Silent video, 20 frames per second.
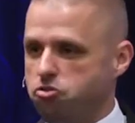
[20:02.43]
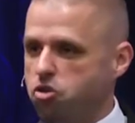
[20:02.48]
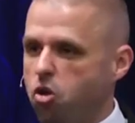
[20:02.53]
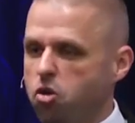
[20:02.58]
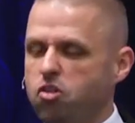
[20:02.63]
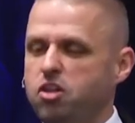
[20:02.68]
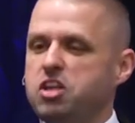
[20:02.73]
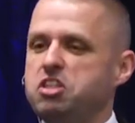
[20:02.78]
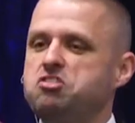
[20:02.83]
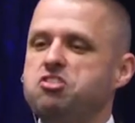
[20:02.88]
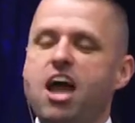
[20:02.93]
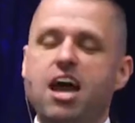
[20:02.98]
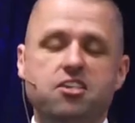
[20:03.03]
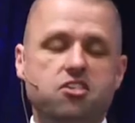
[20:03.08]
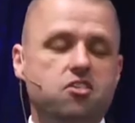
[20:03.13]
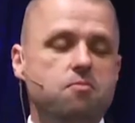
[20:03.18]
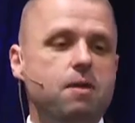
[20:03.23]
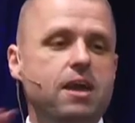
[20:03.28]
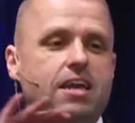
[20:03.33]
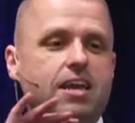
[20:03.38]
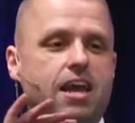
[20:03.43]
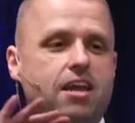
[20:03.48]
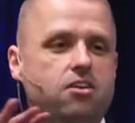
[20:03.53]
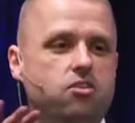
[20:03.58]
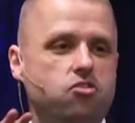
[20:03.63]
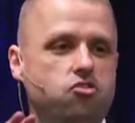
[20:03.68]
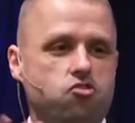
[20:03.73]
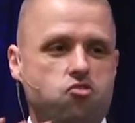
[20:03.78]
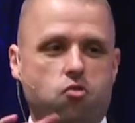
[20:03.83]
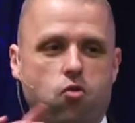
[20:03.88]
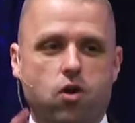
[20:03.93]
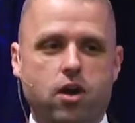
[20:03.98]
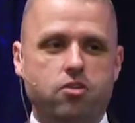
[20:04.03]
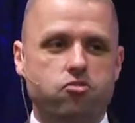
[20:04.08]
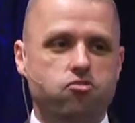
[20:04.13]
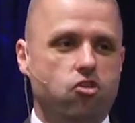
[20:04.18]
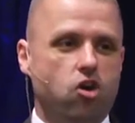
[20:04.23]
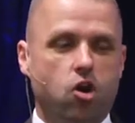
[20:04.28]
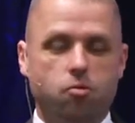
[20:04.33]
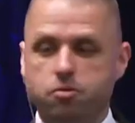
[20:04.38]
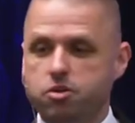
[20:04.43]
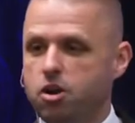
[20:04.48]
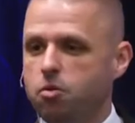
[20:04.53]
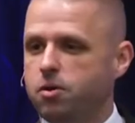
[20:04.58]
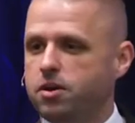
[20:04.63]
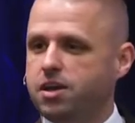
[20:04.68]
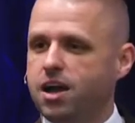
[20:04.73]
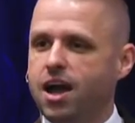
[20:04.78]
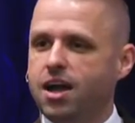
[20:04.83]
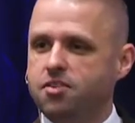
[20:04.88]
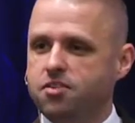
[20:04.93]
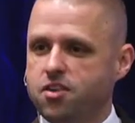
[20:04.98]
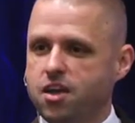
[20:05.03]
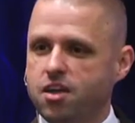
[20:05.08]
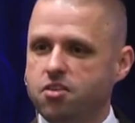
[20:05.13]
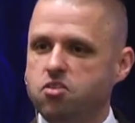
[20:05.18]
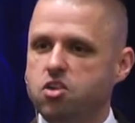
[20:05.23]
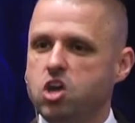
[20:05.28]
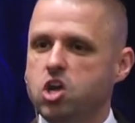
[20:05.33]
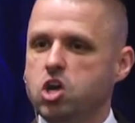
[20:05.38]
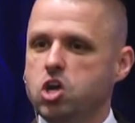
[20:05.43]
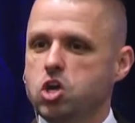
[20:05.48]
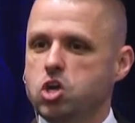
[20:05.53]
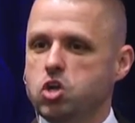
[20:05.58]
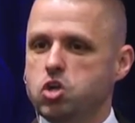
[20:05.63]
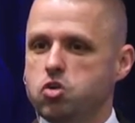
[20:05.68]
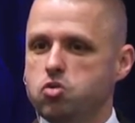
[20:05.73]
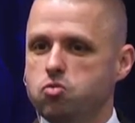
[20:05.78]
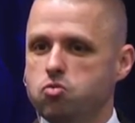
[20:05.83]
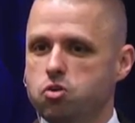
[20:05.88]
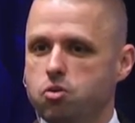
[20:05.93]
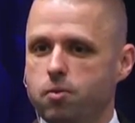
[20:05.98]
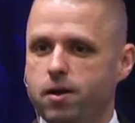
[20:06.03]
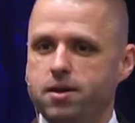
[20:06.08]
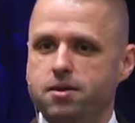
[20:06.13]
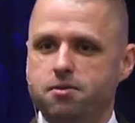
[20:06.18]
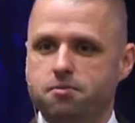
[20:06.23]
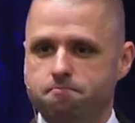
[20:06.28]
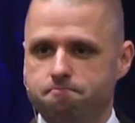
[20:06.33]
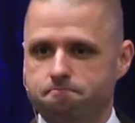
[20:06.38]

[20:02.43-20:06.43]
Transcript: Totally decimate and destroy Job. You know what God says? You do it.